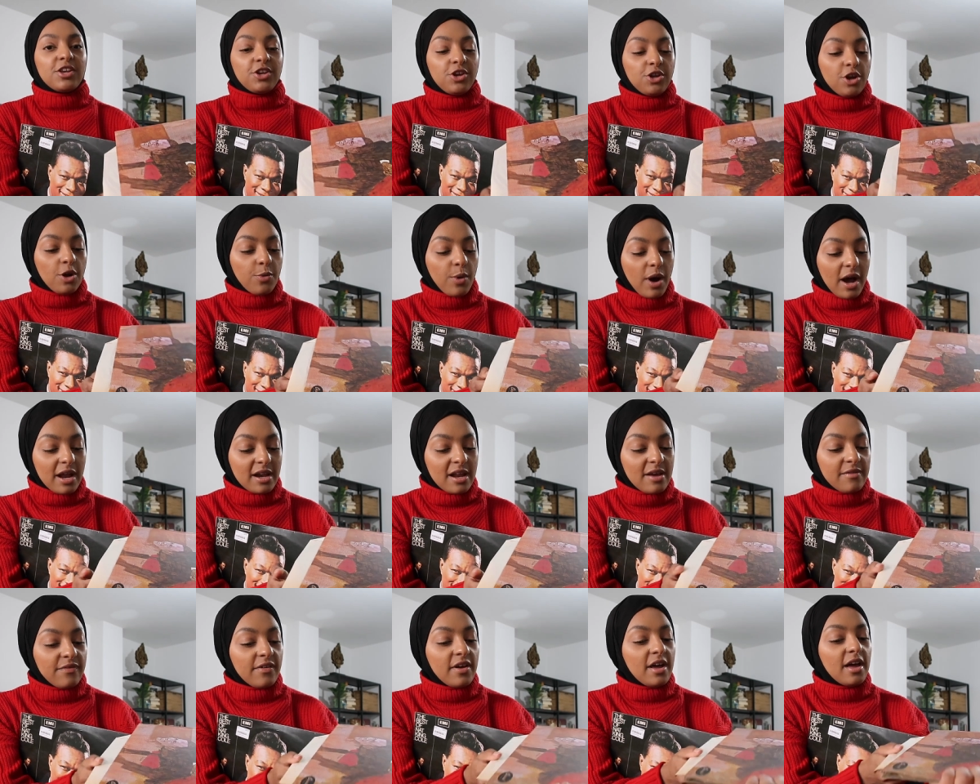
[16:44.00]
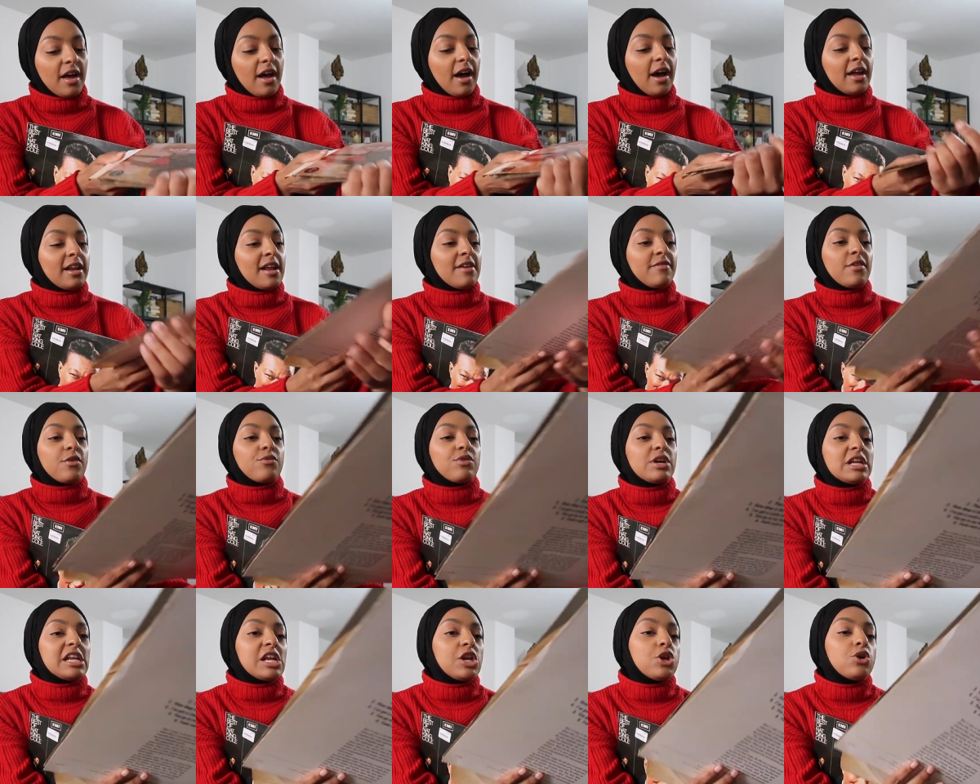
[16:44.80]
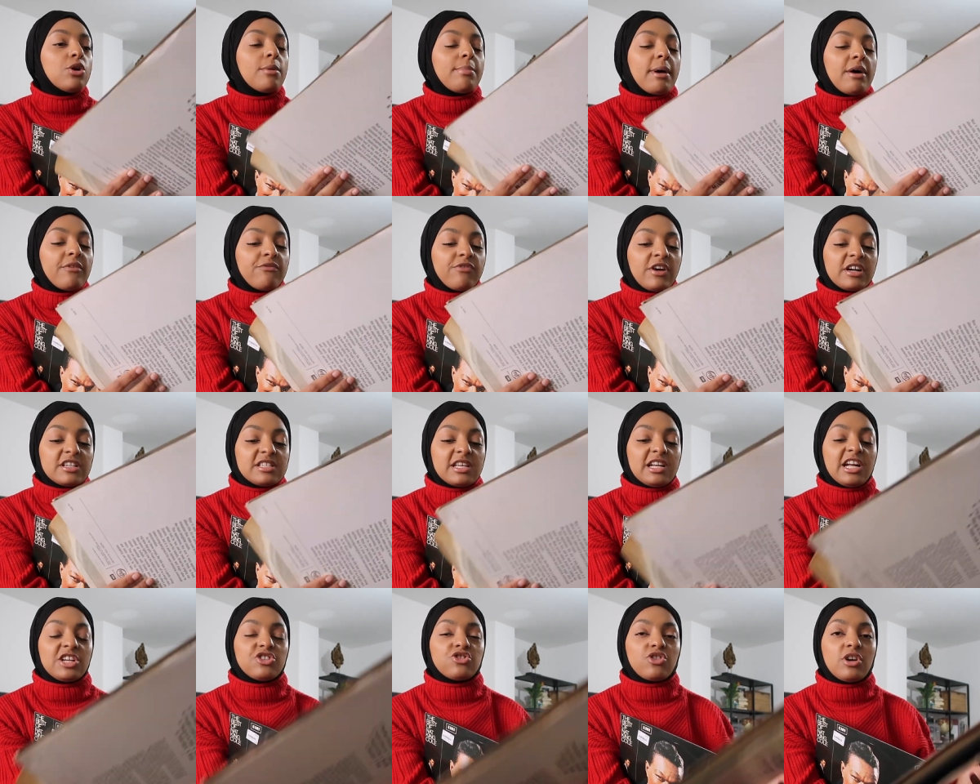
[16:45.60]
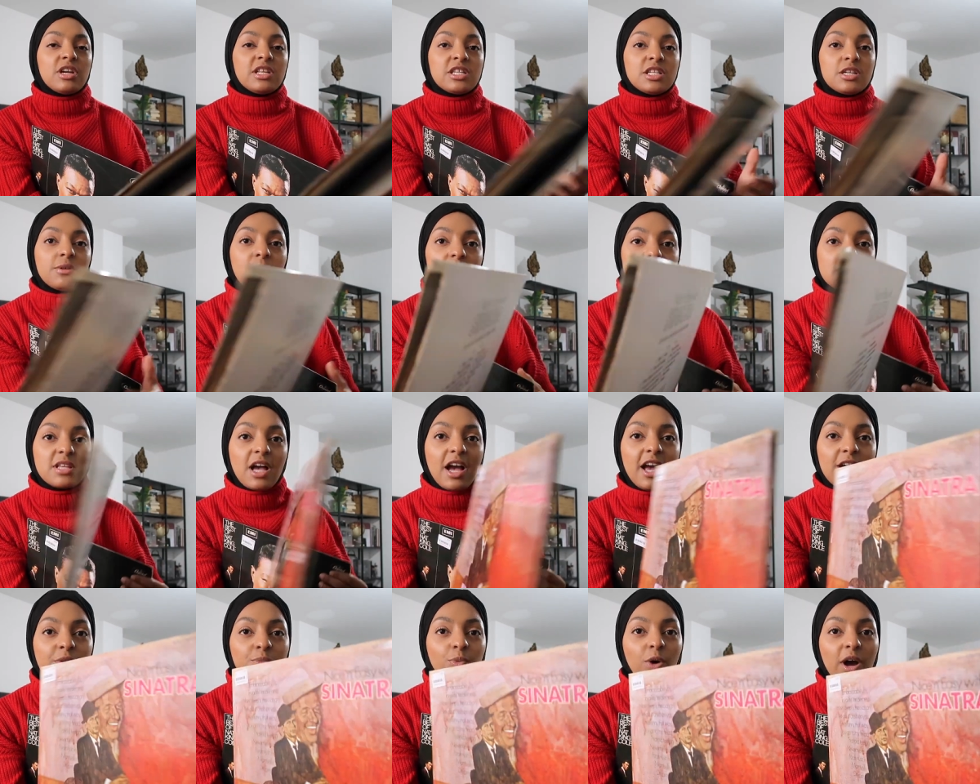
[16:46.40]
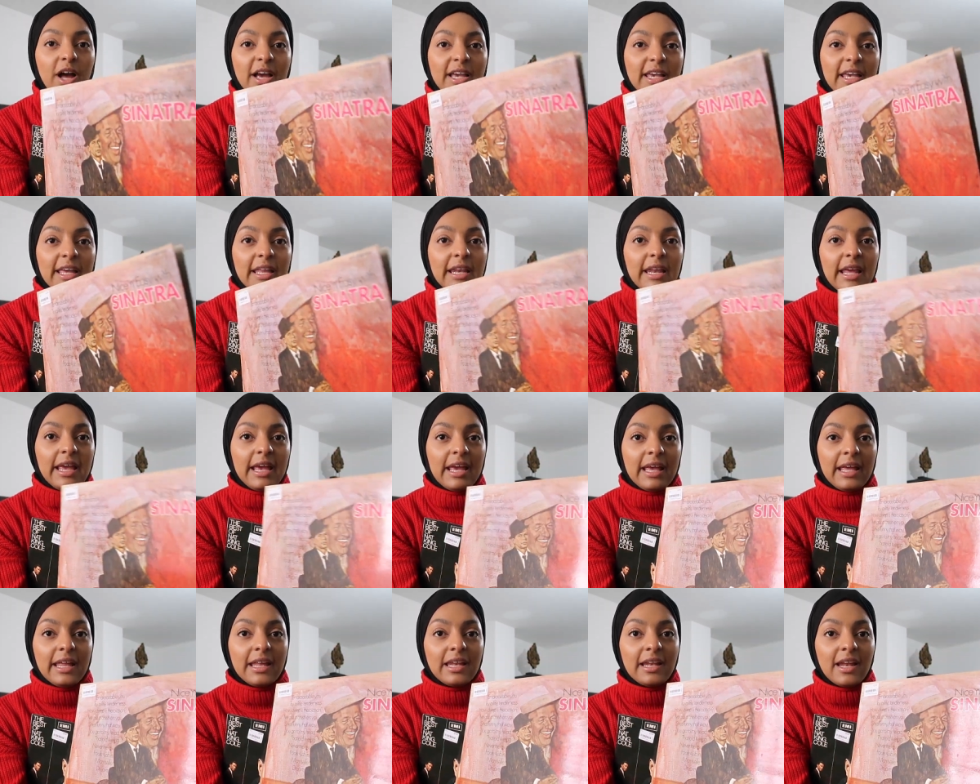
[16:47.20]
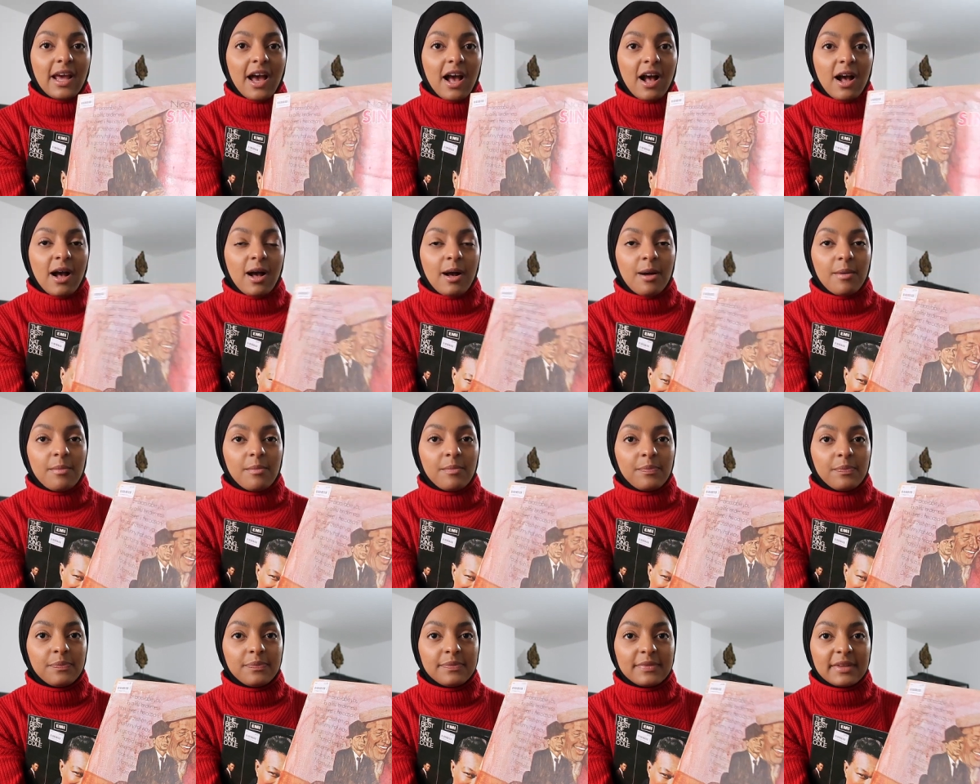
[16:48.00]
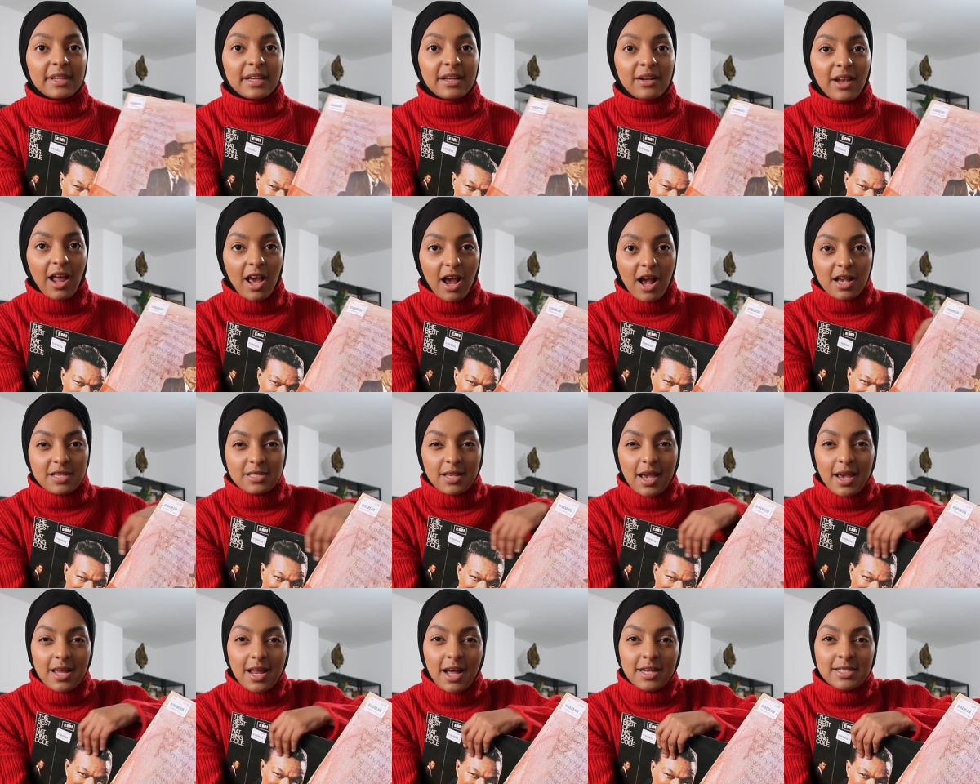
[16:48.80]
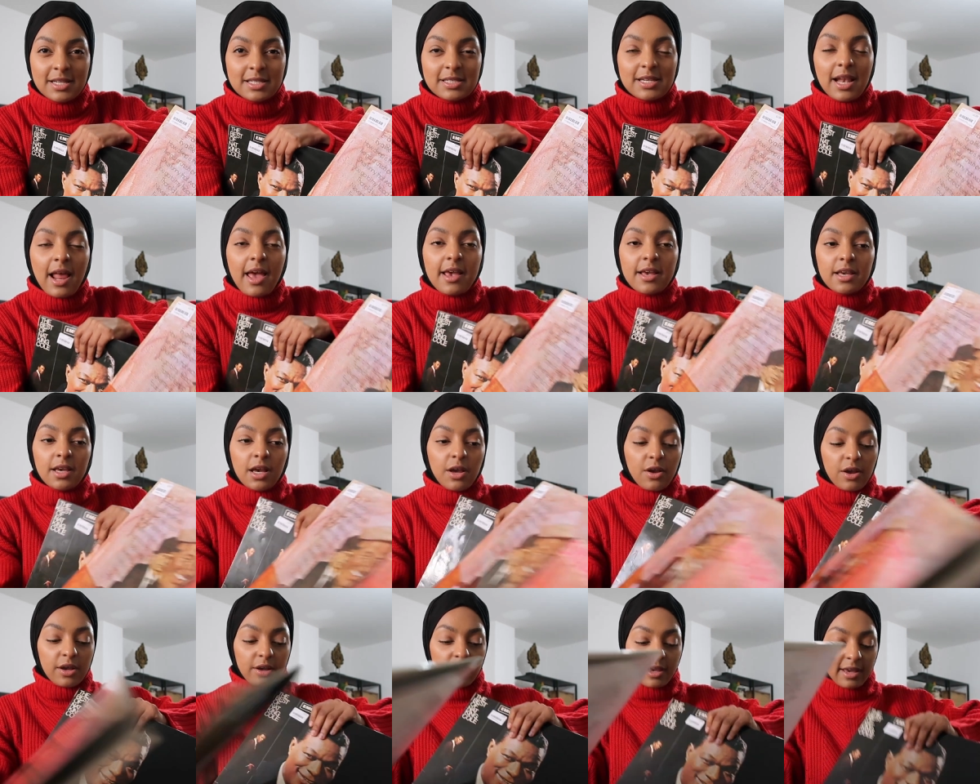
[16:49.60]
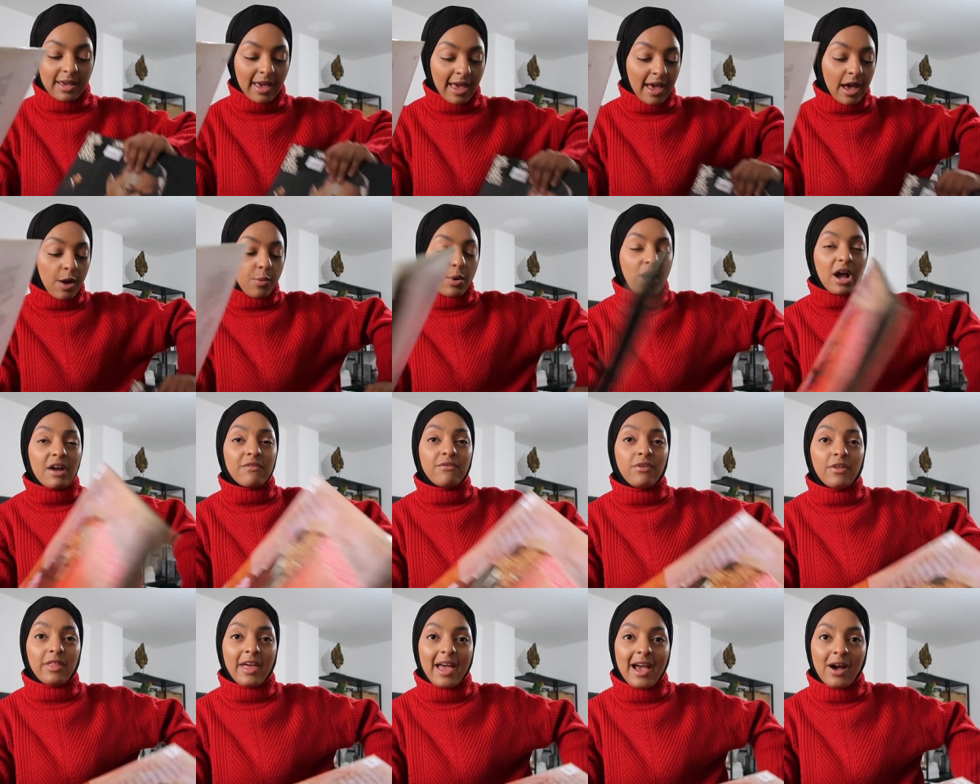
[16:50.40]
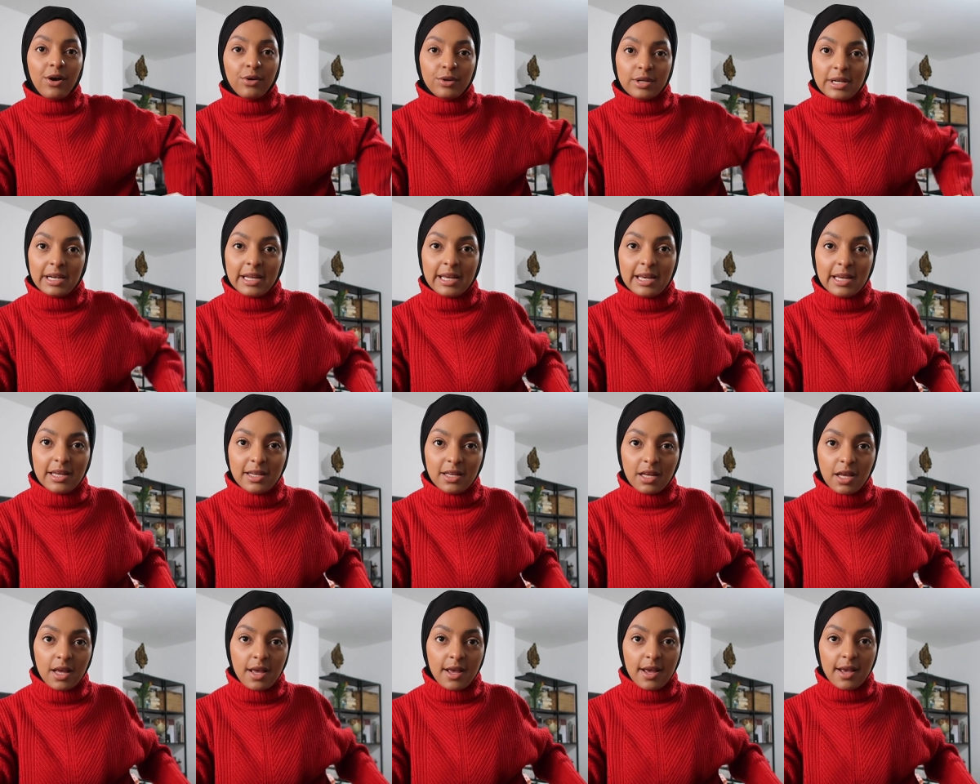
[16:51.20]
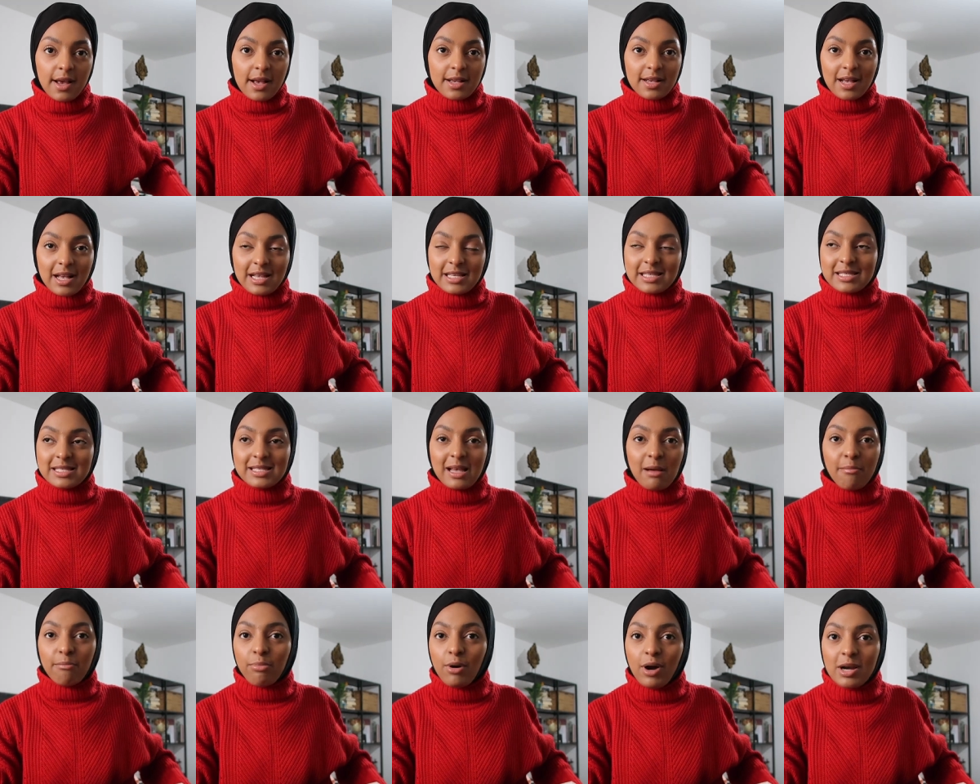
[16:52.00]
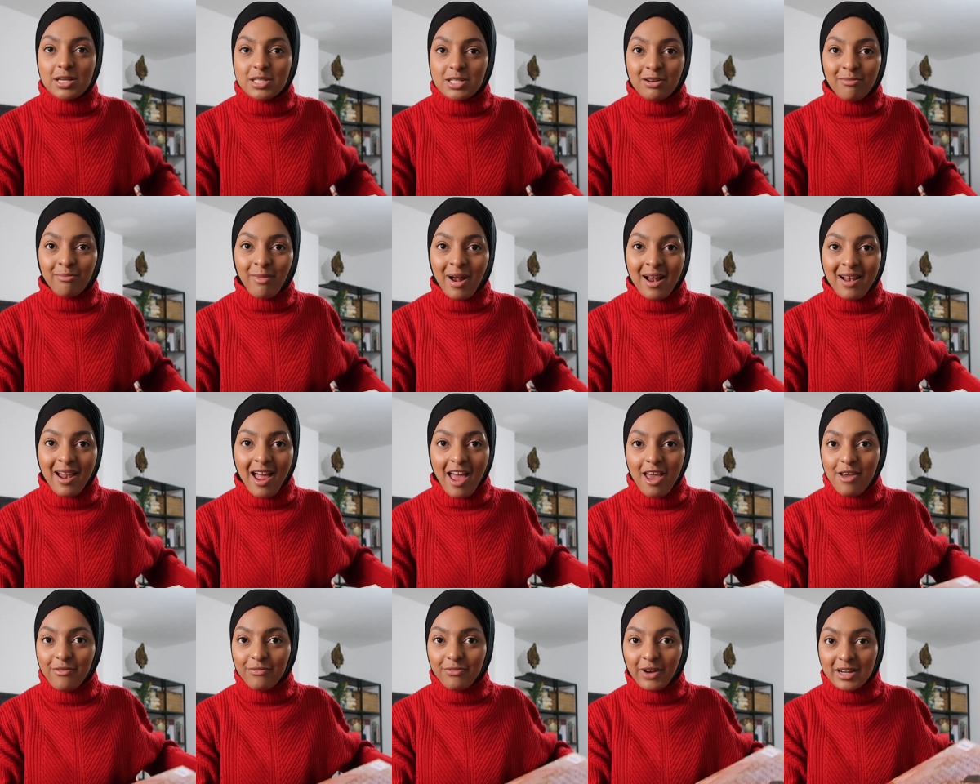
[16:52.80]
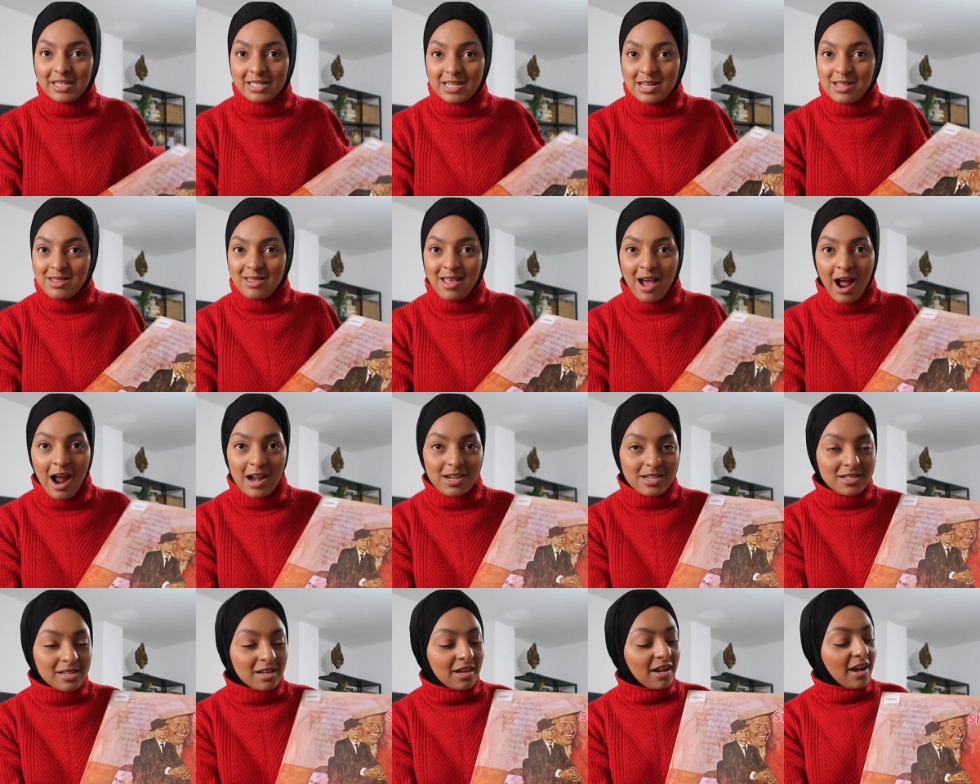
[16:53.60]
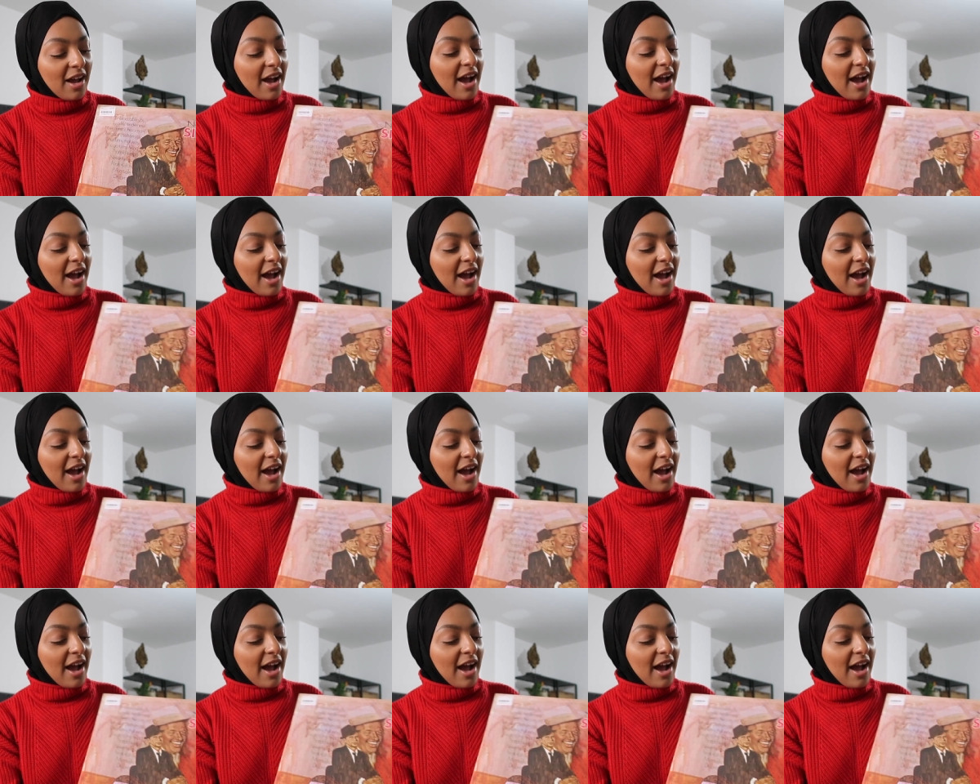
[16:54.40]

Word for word: you know what, I never I never really knew about Frank Sinatra until I started working in um like I started, I did like care work for the elderly at some point of my life. I did that,